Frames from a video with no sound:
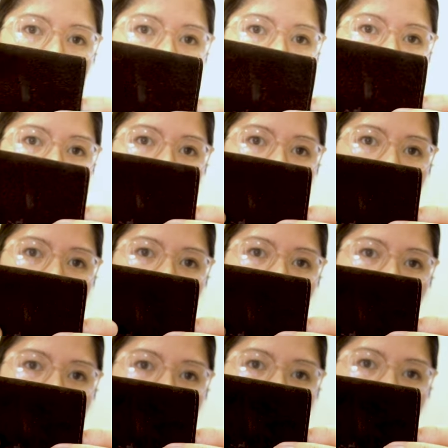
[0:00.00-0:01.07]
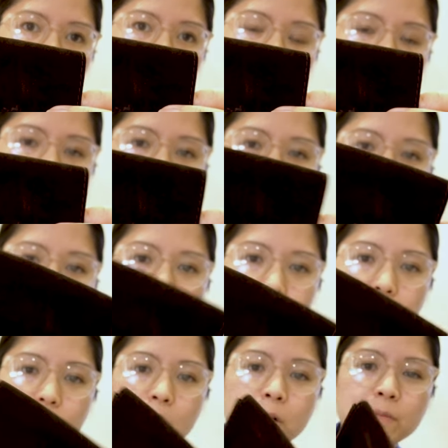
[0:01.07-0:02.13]
branding stamp right
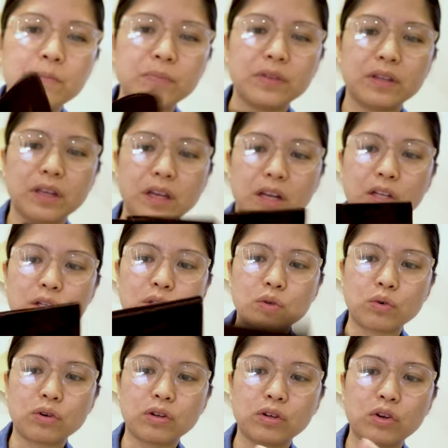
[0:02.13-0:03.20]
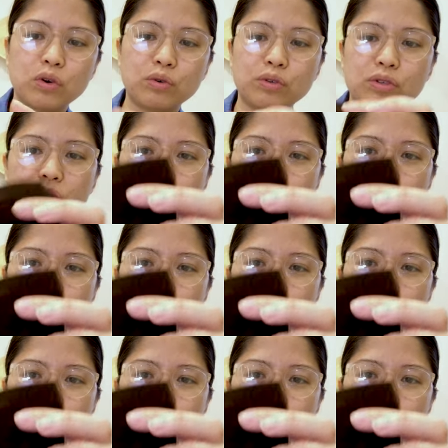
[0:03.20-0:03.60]
there, and it sort of goes